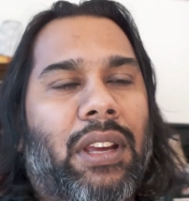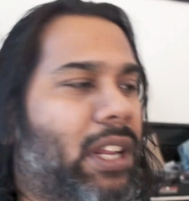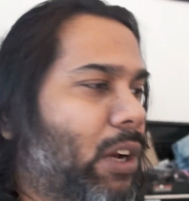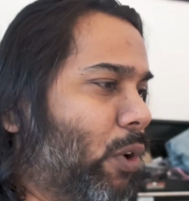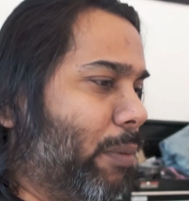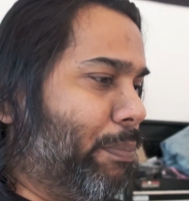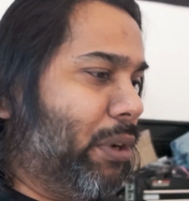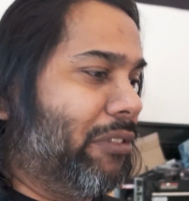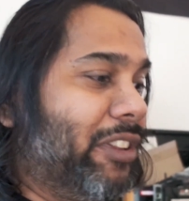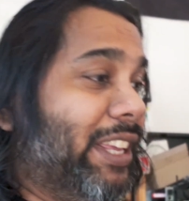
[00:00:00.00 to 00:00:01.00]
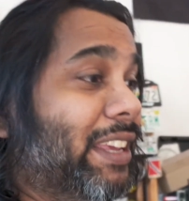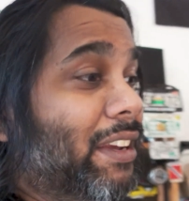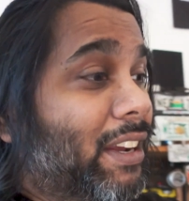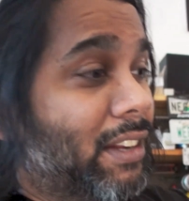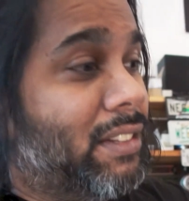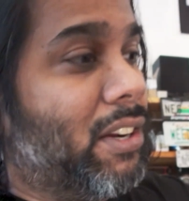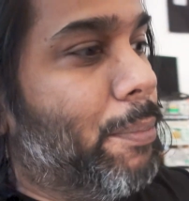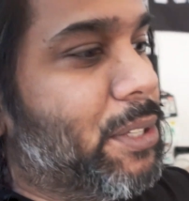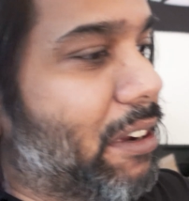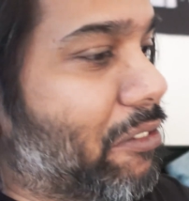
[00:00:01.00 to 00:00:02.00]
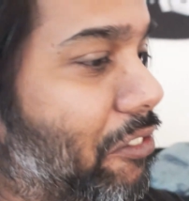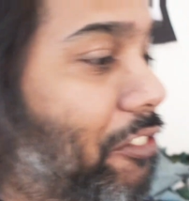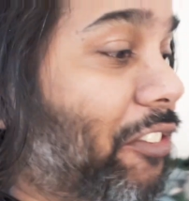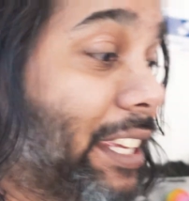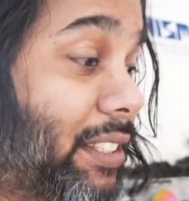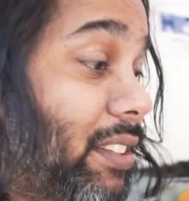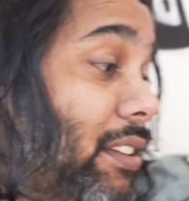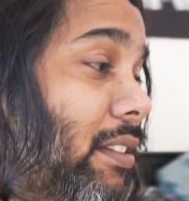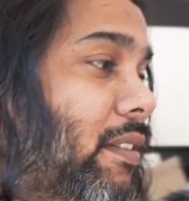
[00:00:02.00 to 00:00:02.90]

They work beautifully. In terms of fit,